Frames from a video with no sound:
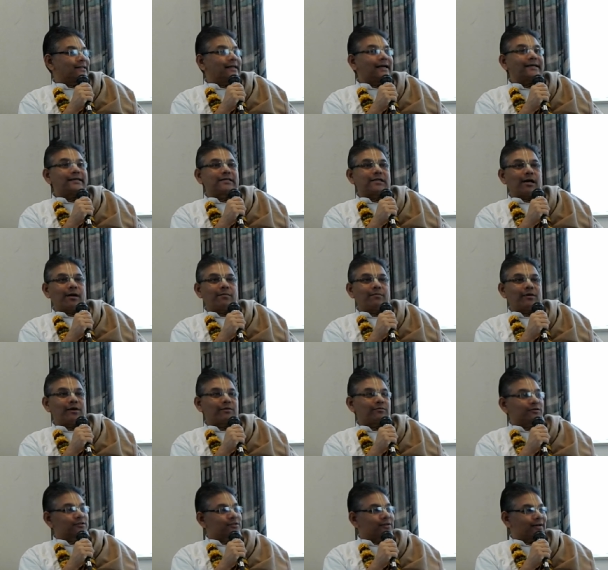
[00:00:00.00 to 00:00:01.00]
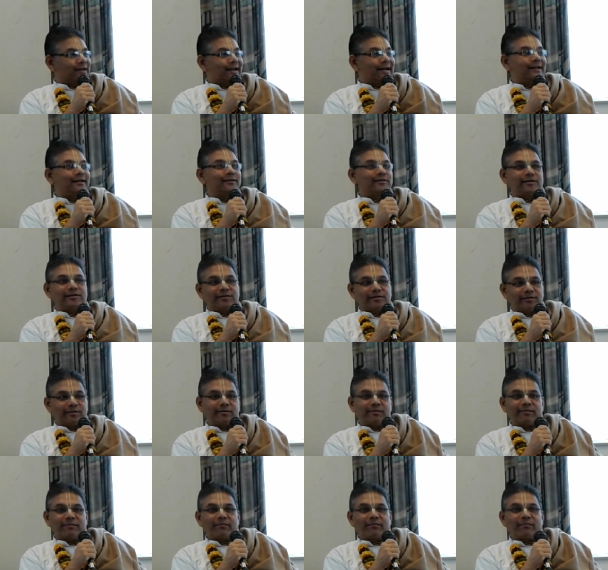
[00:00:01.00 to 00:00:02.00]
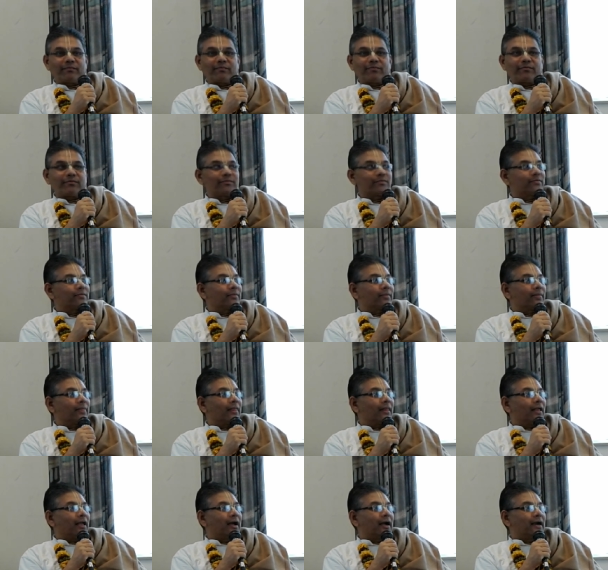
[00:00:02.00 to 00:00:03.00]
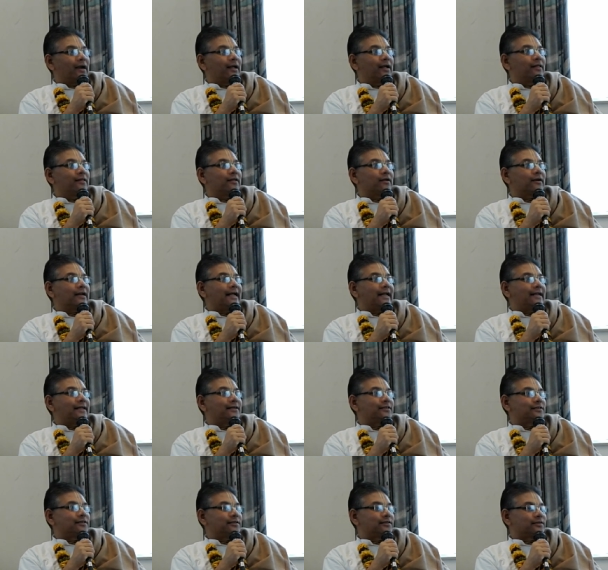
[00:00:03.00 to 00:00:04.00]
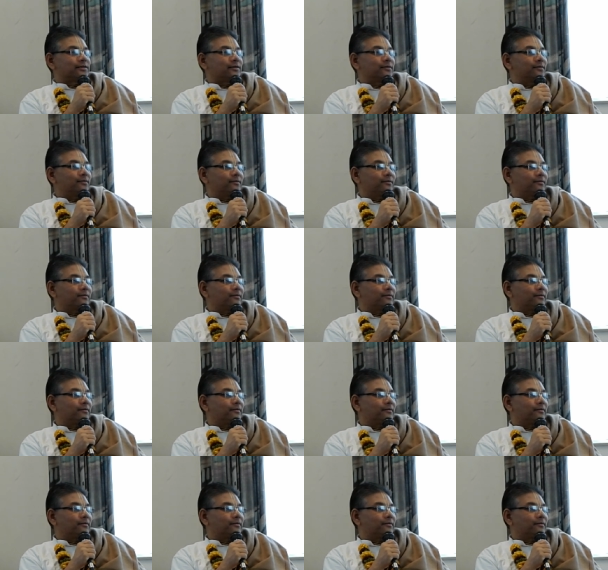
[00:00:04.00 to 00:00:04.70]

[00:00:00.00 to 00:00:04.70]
that time it was the rainy season. And in the rainy season,